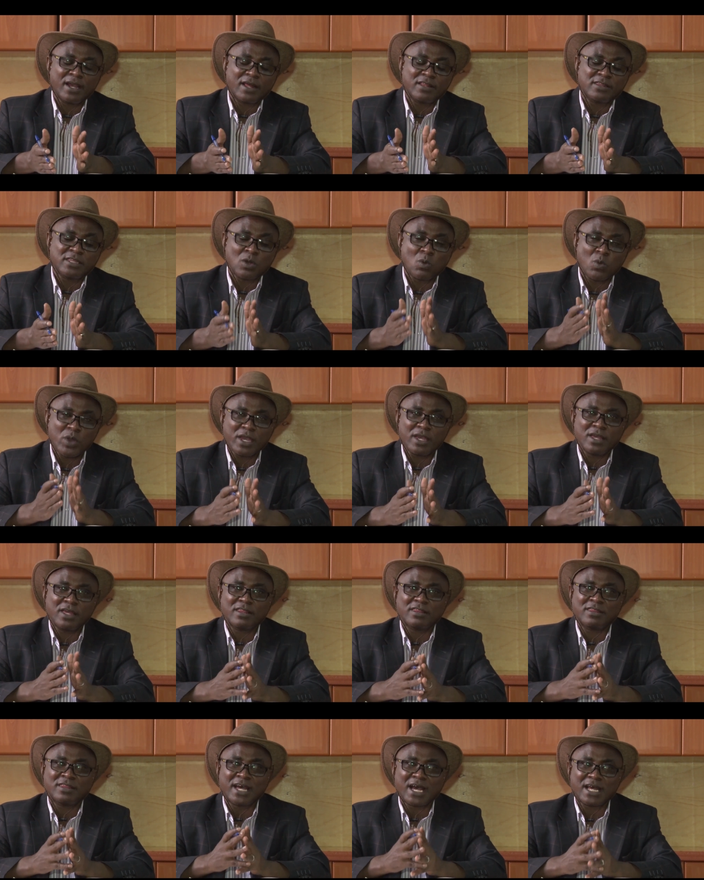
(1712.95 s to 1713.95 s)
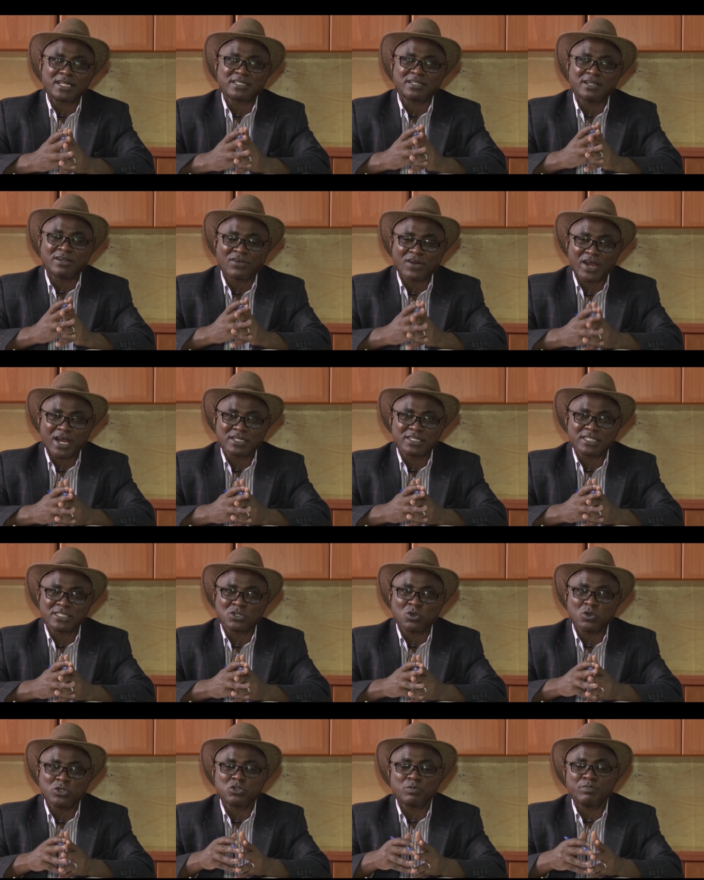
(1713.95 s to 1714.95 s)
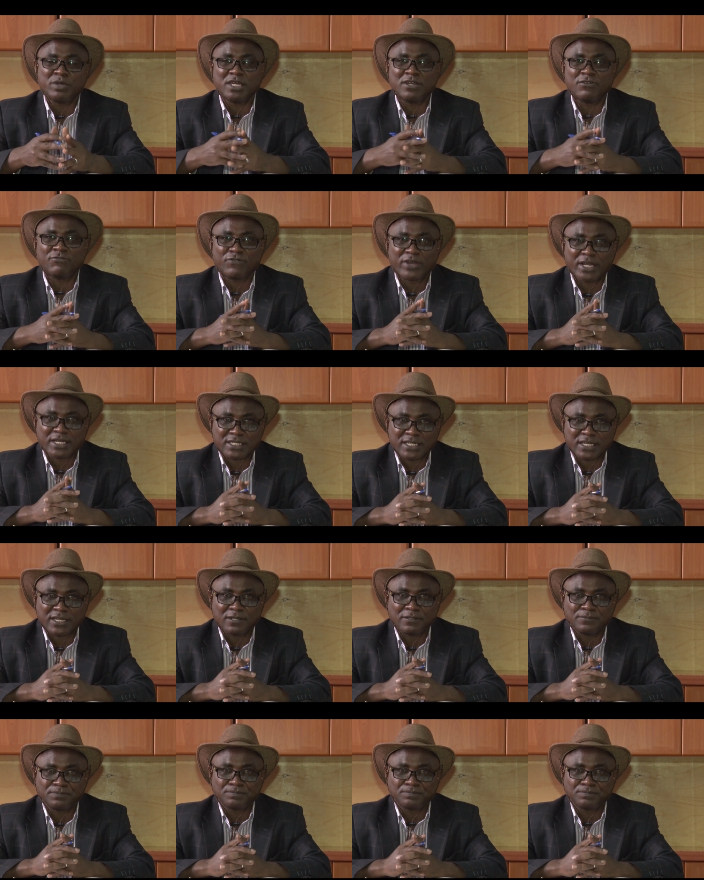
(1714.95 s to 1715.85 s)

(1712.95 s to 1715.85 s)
the way that grant is going to be effected.